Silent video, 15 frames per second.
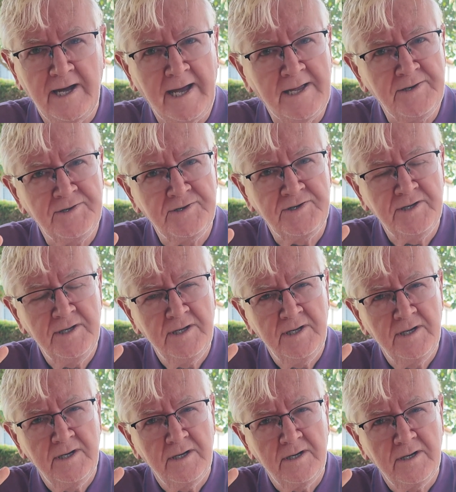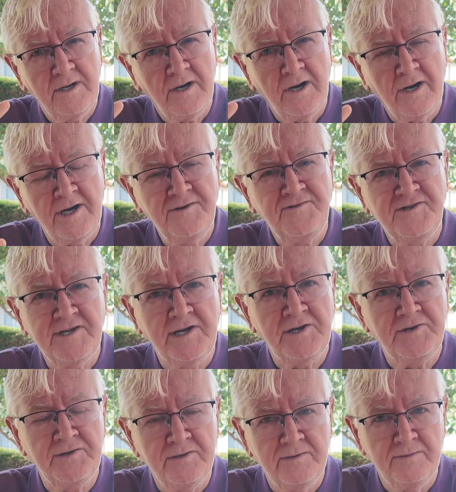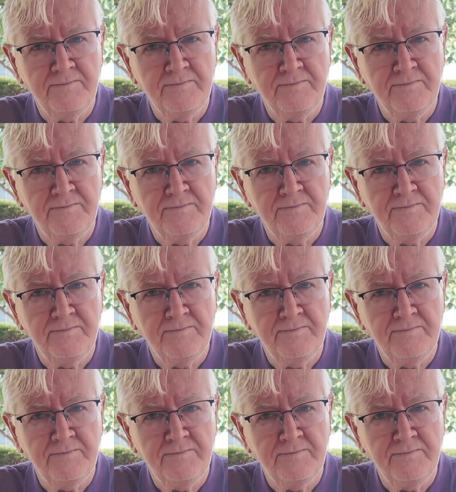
And I've said